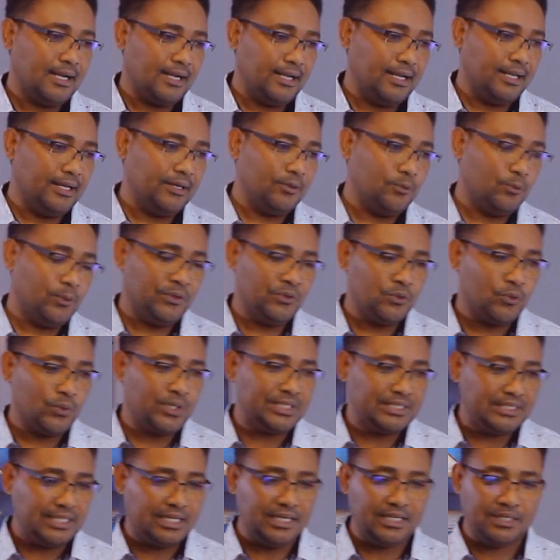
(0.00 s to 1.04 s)
And when they
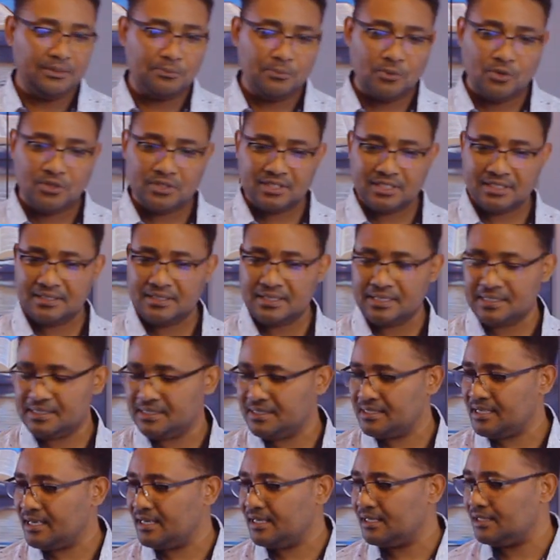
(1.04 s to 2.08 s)
were telling Moses, they
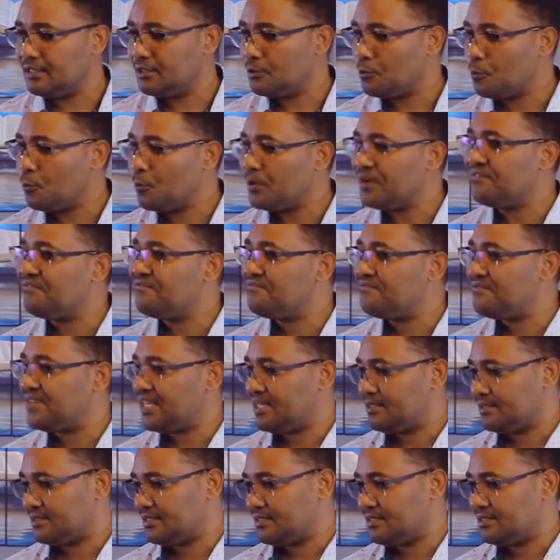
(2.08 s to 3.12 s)
said, we
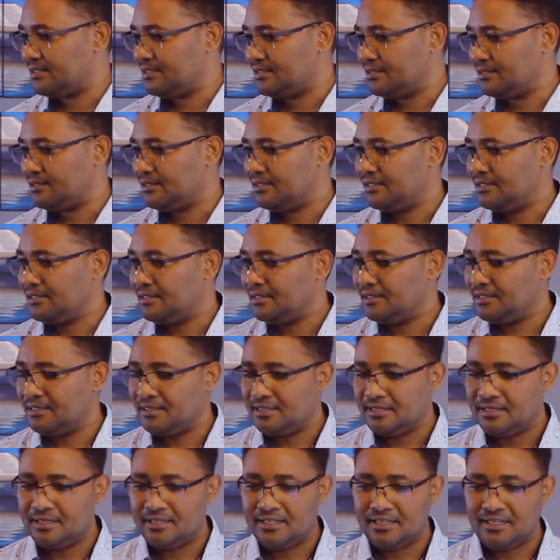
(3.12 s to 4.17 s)
felt
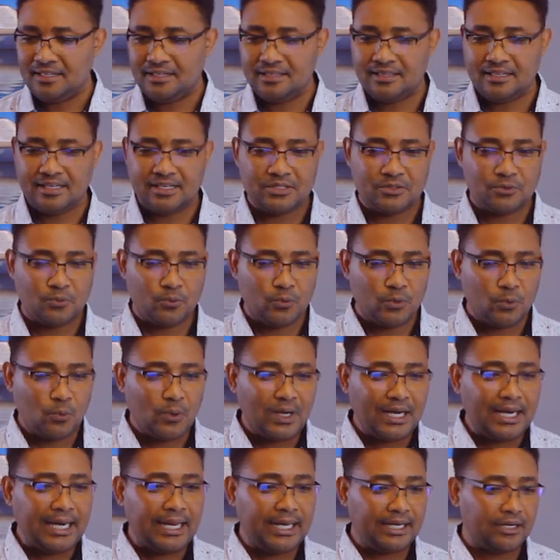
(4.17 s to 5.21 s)
that we
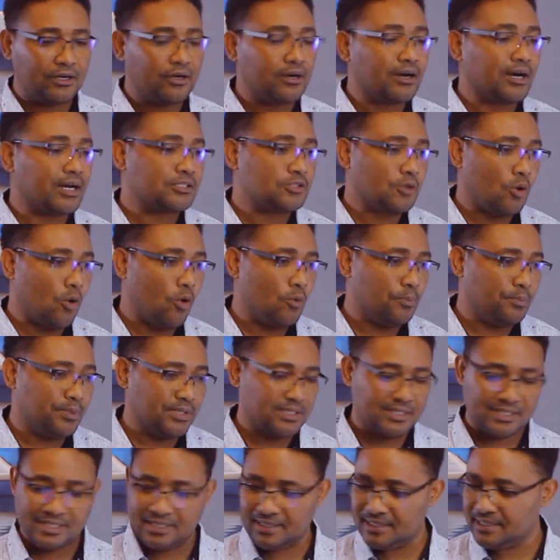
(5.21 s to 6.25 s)
were like
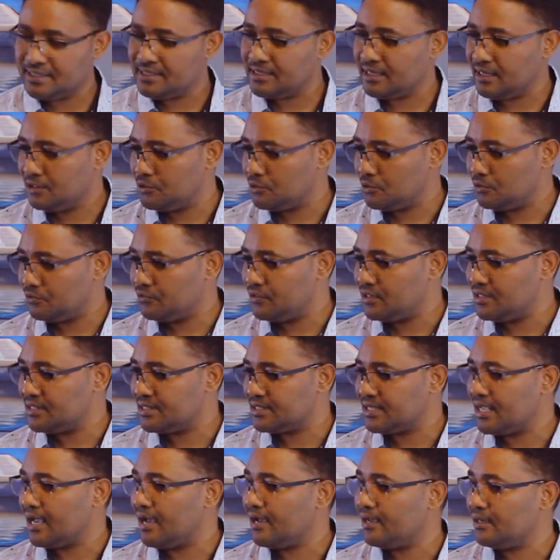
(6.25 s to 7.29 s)
grasshoppers in the size of these
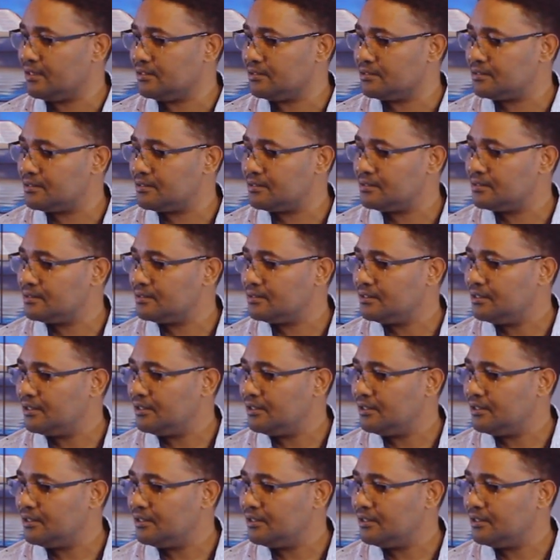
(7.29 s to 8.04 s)
giants.